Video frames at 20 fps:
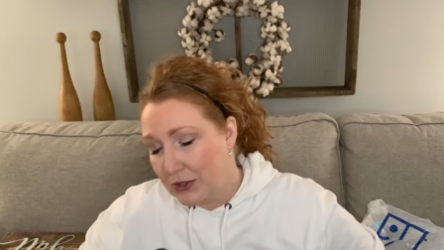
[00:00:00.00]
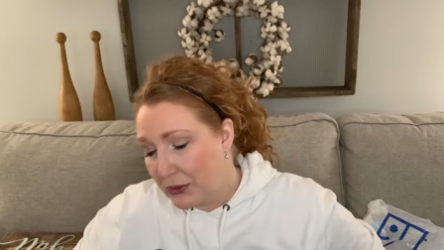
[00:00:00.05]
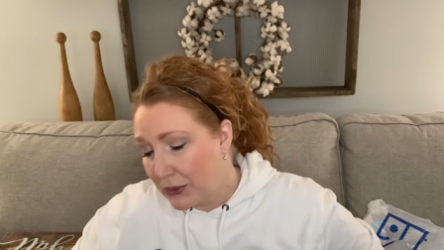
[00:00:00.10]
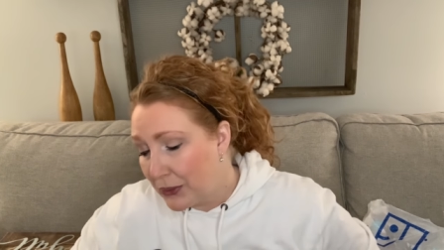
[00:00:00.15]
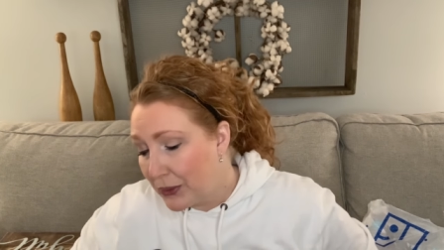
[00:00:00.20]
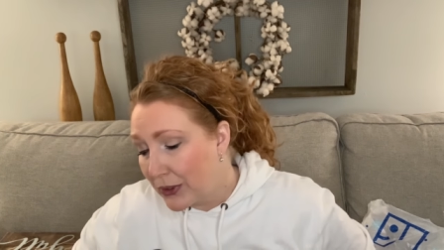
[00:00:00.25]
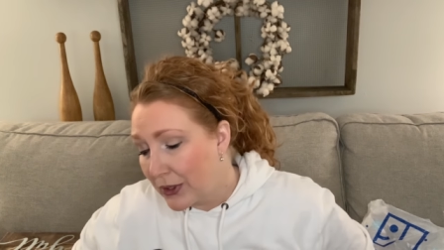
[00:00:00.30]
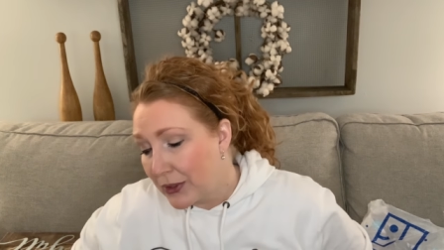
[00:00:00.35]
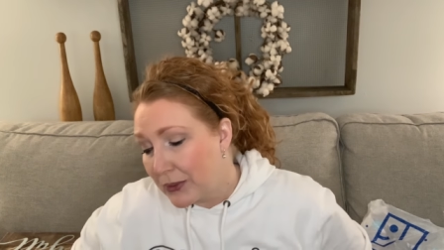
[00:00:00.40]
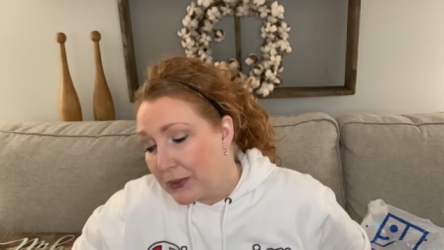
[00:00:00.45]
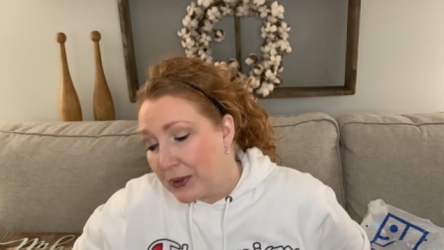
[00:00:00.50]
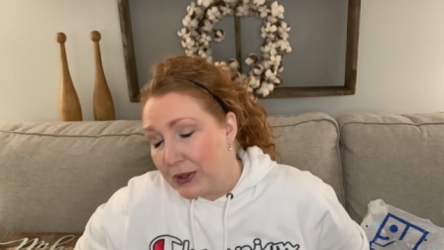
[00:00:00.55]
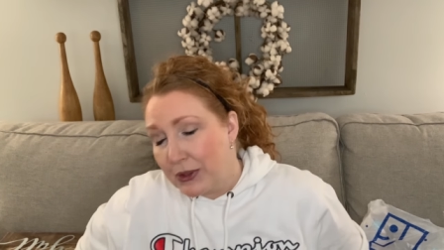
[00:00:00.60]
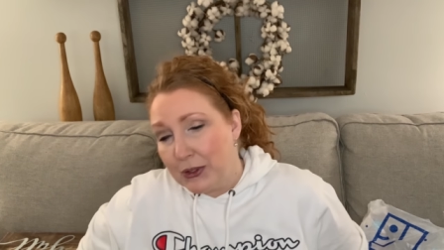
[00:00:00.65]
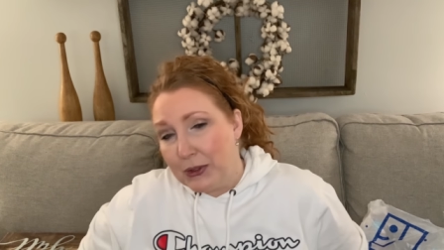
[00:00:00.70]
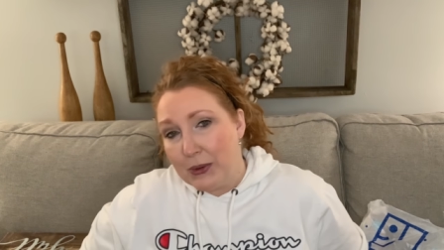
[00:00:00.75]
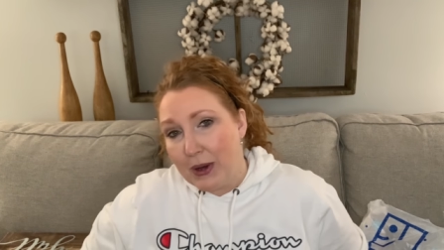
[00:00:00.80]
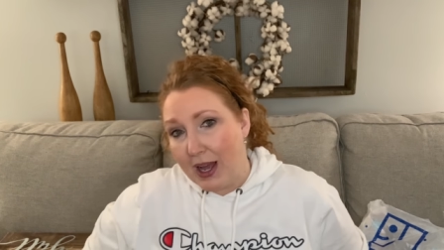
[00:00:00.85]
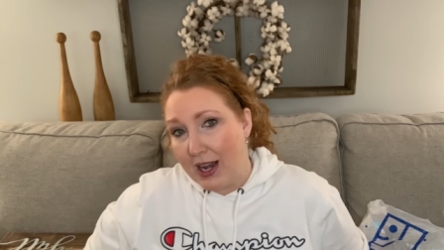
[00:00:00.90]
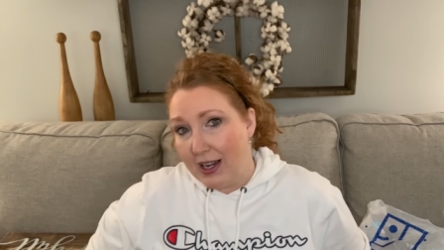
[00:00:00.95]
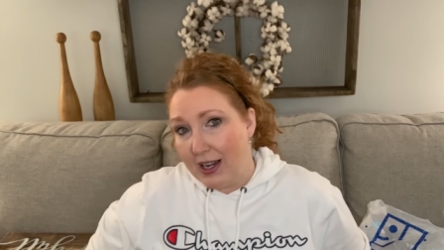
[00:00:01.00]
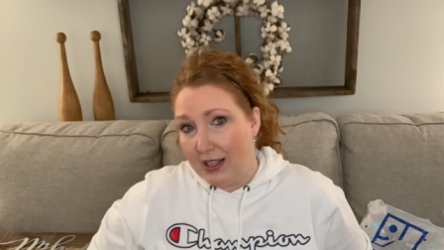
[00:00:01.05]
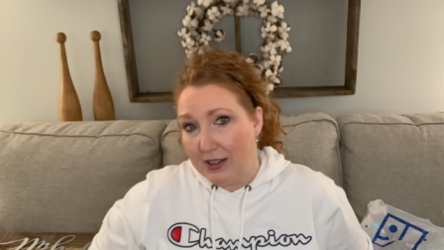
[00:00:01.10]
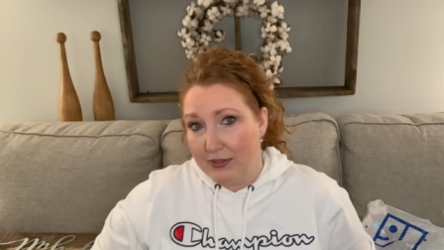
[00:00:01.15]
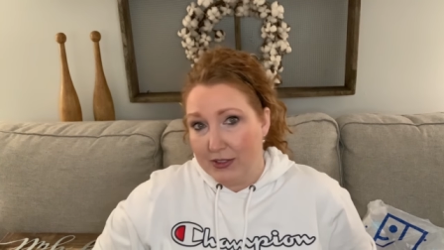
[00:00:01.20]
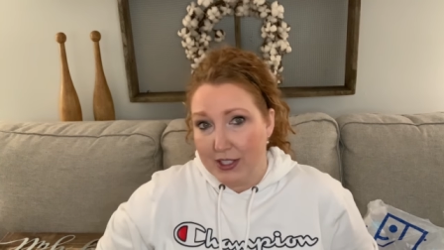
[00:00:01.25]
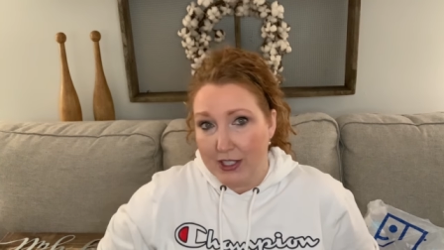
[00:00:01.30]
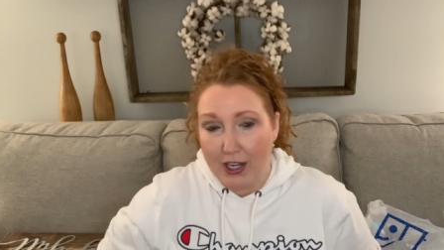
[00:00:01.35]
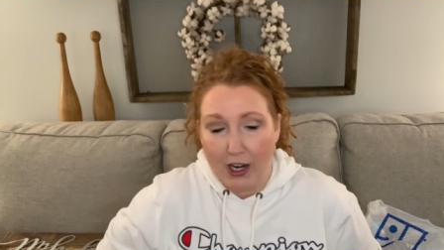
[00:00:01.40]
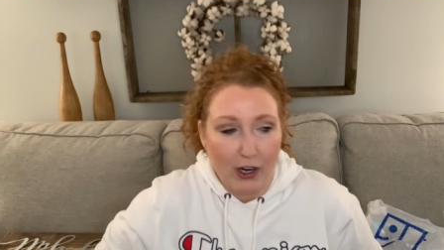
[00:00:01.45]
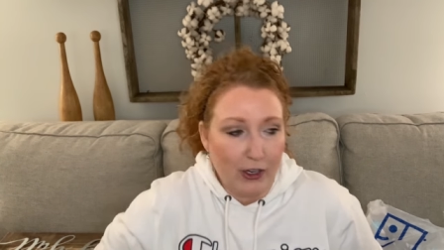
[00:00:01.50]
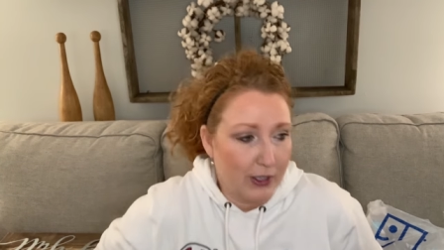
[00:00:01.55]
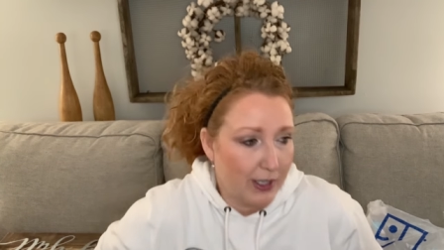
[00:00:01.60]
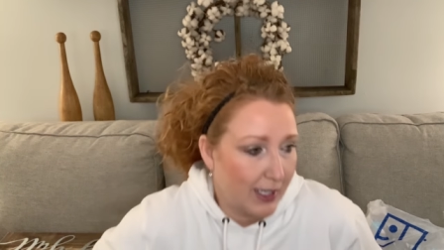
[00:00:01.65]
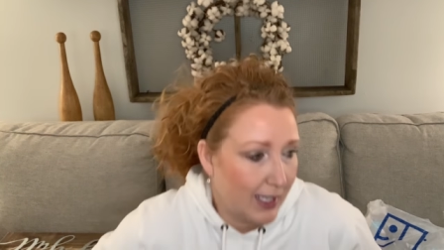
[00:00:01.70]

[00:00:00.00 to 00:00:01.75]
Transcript: tour with you. I love the garden,